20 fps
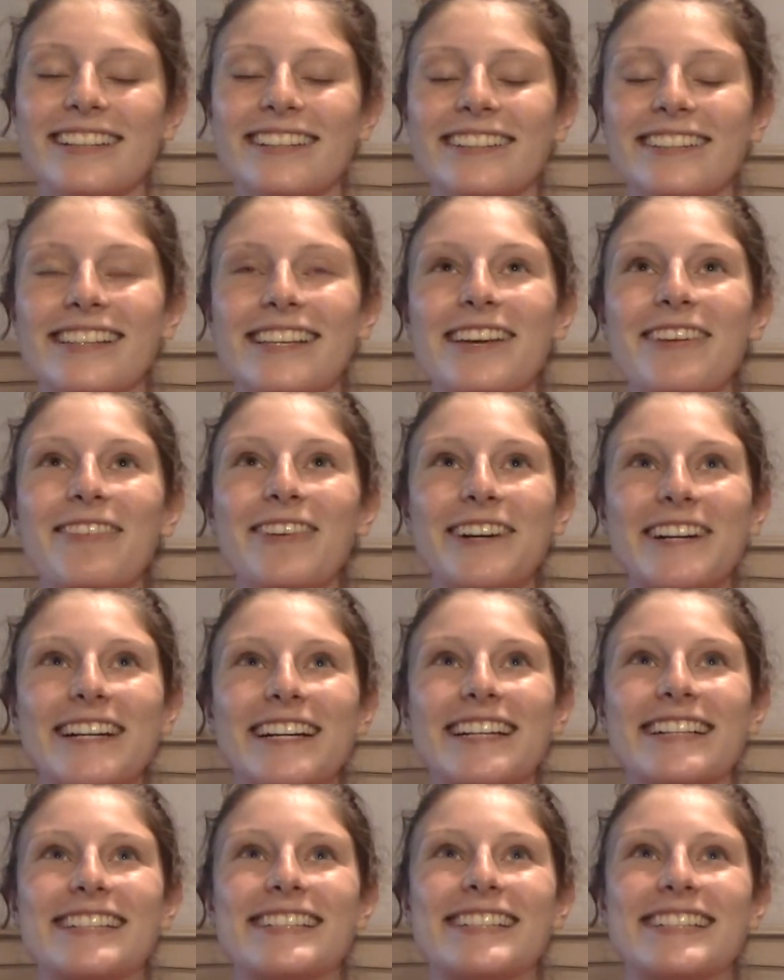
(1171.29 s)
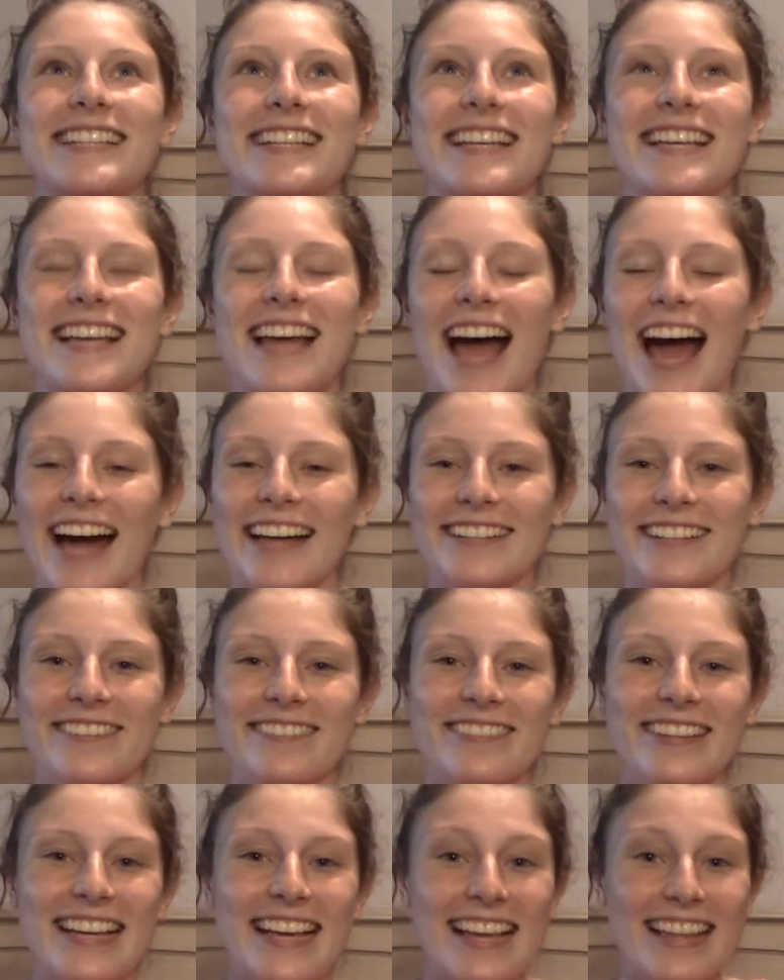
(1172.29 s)
the worst out
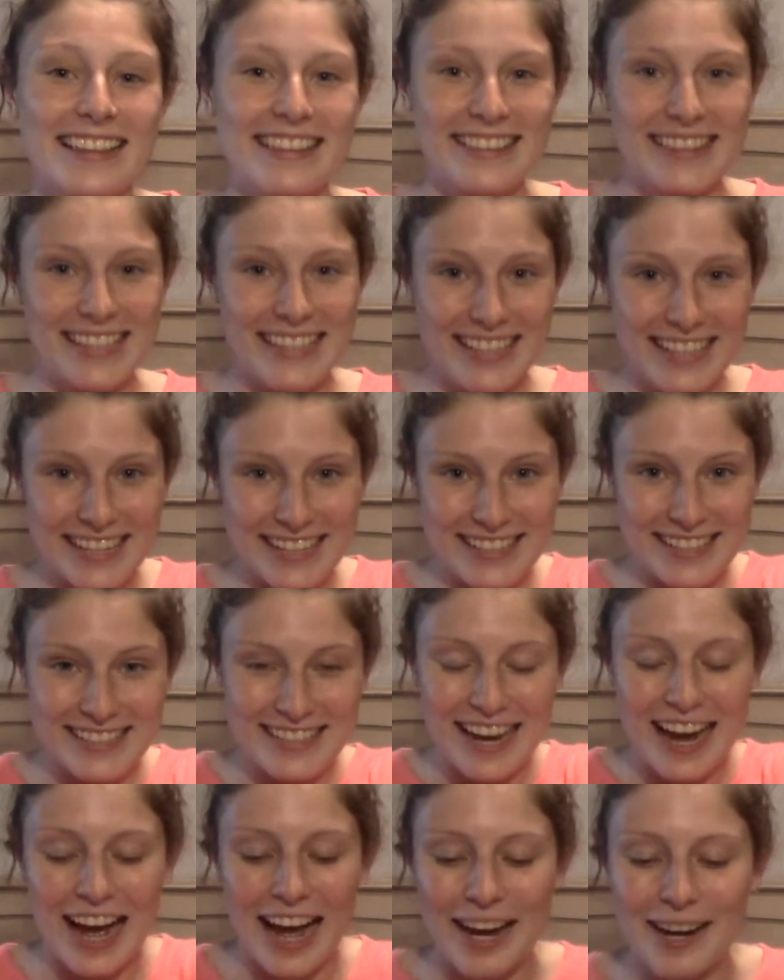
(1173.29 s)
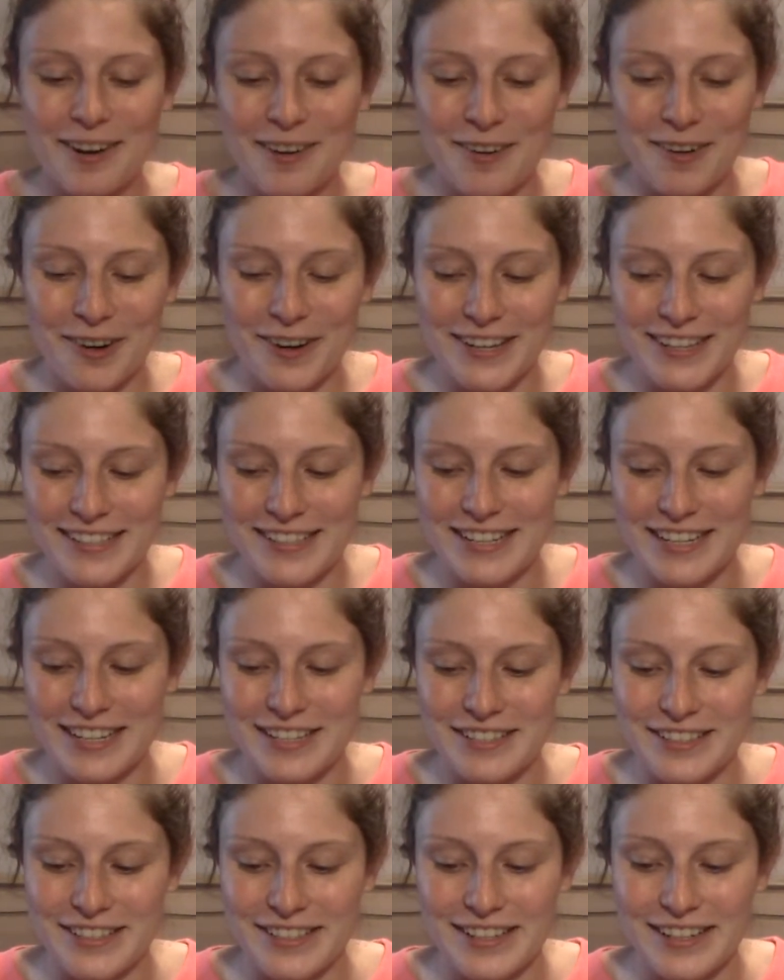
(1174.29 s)
of the entire
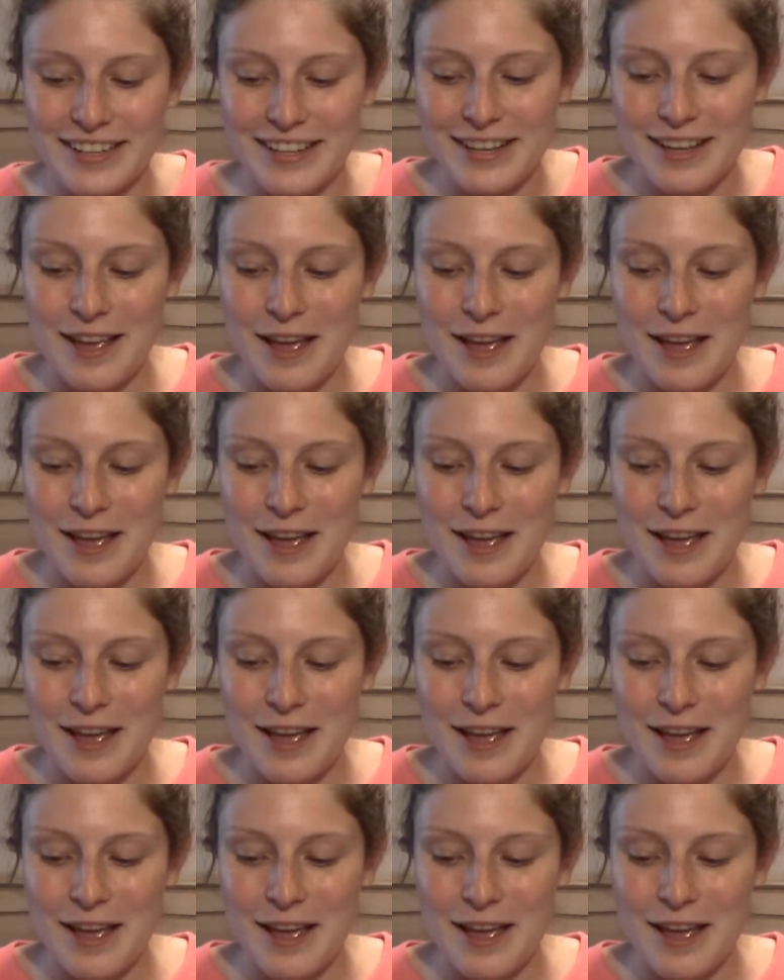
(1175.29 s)
orientation,